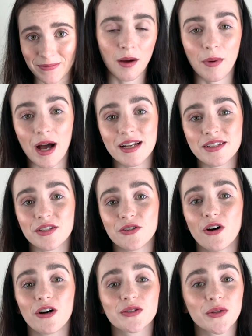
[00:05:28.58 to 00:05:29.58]
But
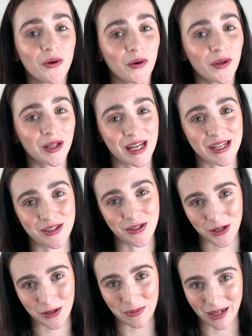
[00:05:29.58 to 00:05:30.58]
not all is
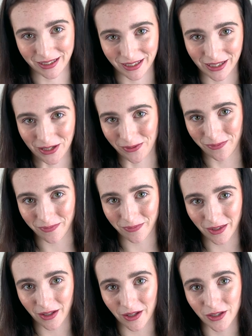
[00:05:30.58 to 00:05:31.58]
doom and gloom.
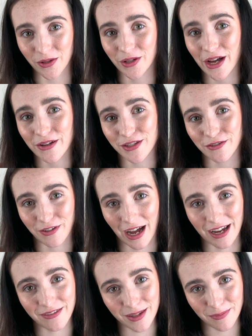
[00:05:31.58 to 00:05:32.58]
Yuko
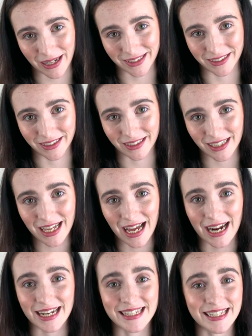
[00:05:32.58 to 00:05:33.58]
survived the battle
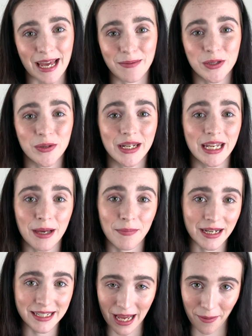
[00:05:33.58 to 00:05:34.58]
and escaped to a
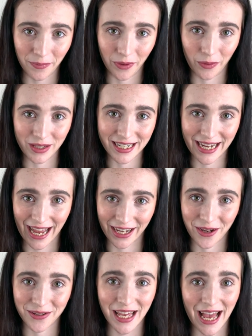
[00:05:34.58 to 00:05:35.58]
nearby temple with
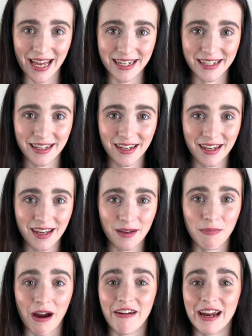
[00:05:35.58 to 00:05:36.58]
Takeko's head,
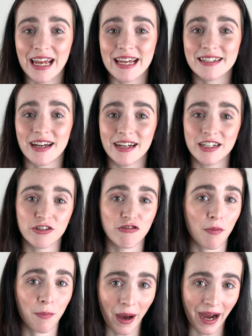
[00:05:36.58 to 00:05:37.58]
burying it under a
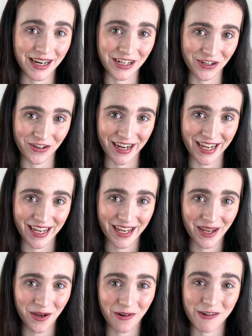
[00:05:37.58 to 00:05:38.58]
pine tree,
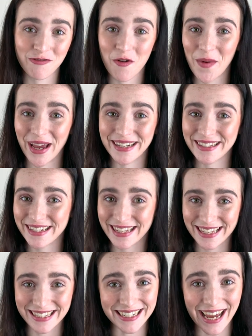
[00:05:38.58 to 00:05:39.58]
where it remains to
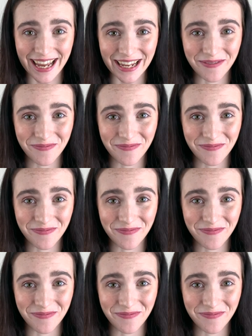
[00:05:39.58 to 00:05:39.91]
this day.